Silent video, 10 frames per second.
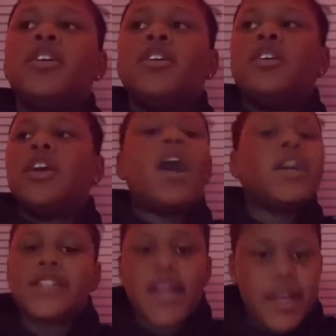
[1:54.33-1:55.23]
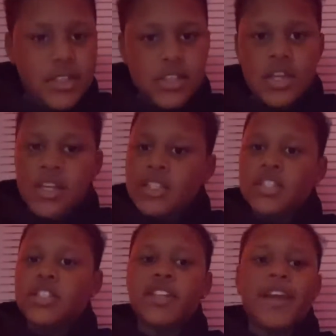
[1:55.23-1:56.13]
contacts, send
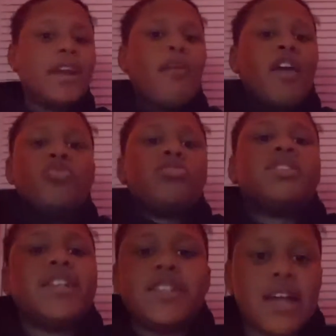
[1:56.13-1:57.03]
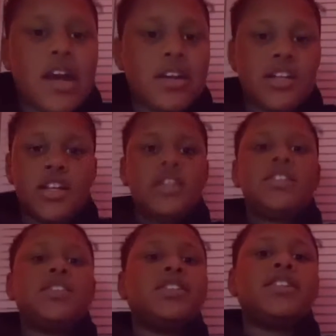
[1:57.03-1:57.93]
it to everybody on TikTok,
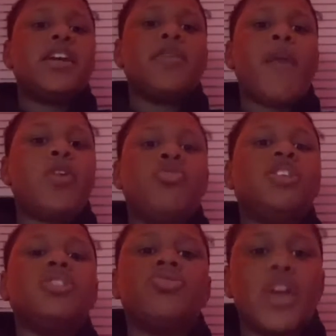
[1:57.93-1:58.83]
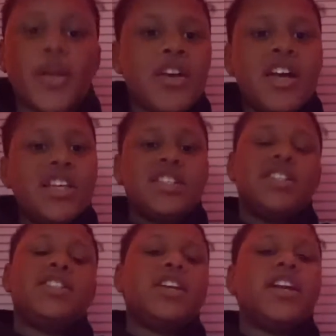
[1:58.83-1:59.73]
Send it to everybody on Instagram. Send
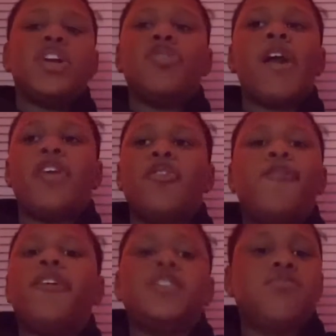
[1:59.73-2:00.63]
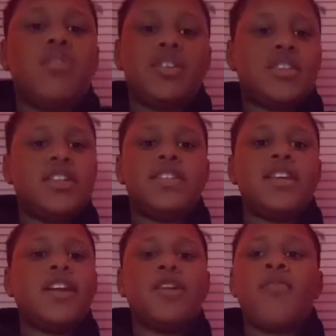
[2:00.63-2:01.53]
it to everybody on Facebook. Send it to
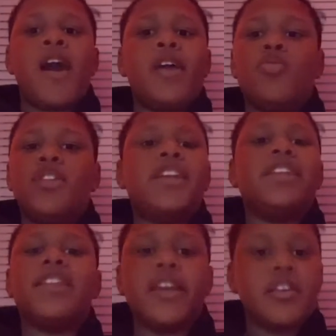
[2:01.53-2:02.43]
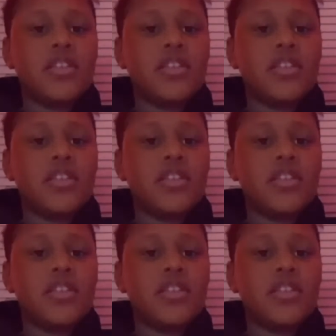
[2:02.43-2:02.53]
everybody on anything.